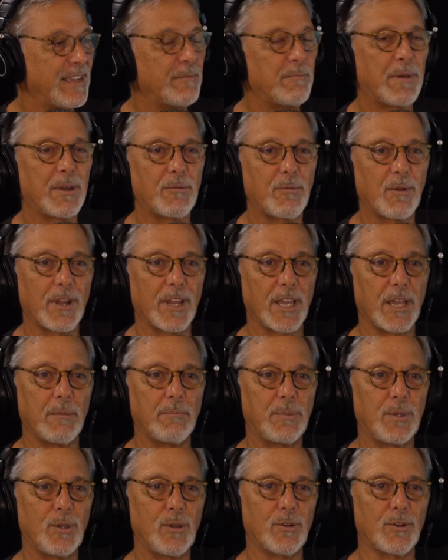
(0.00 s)
but really a
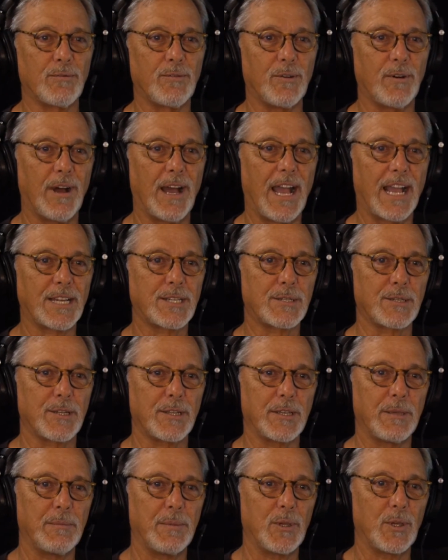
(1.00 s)
beautiful,
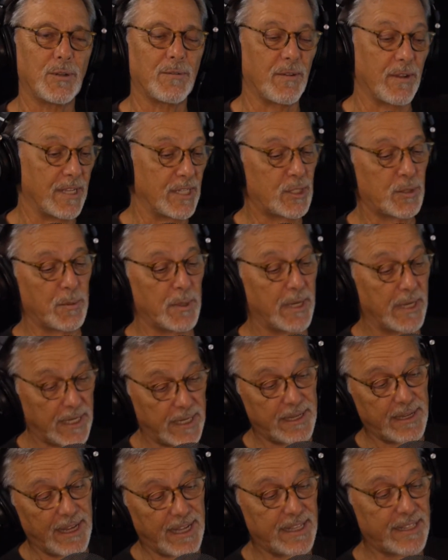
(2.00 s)
absolutely beautiful instrument.
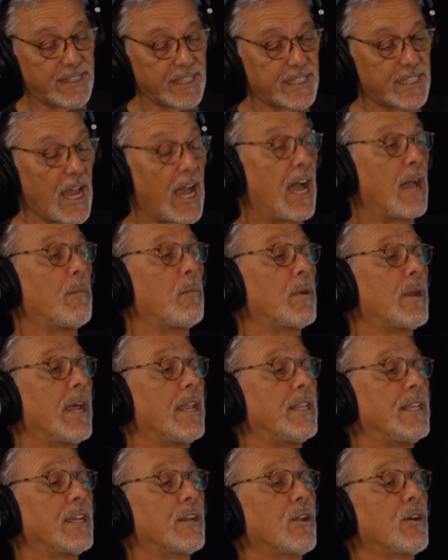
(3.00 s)
And at the time, when I
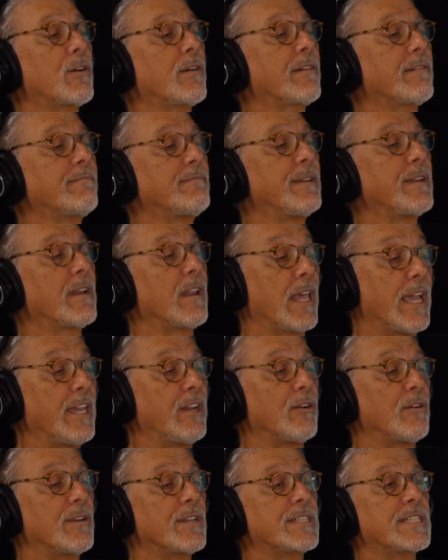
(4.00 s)
did look
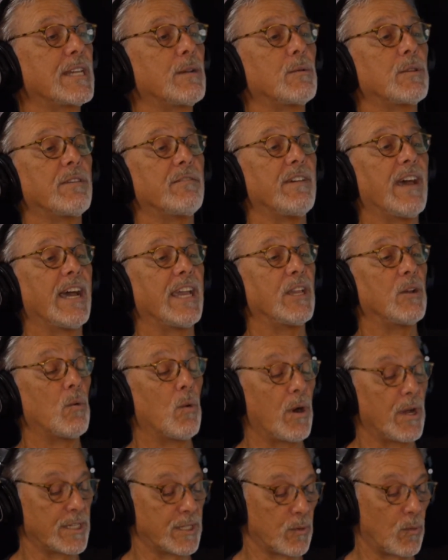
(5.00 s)
later to see what the value
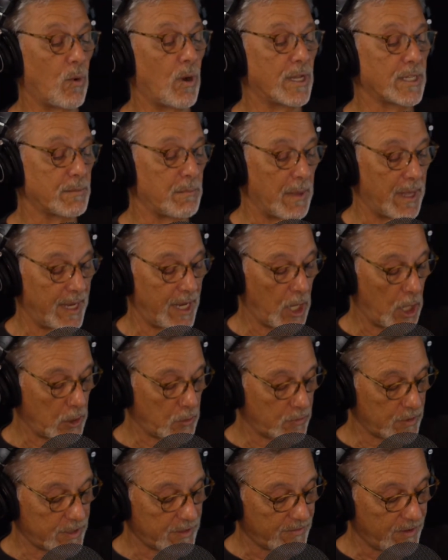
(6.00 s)
was, it was many
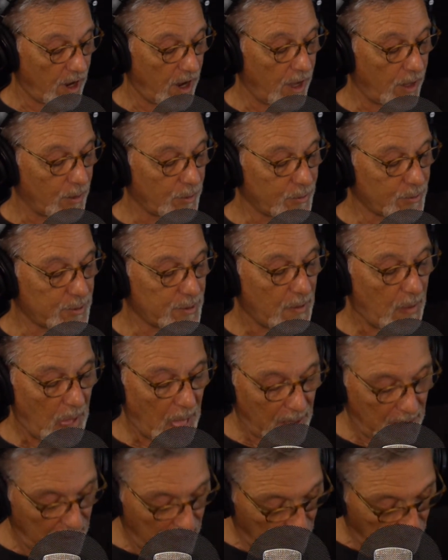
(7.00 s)
hundreds of dollars.
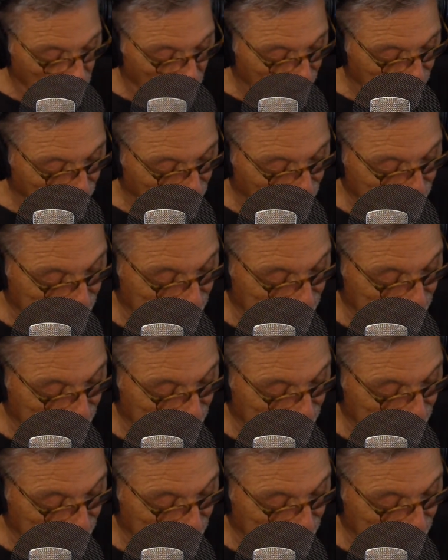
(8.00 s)
But the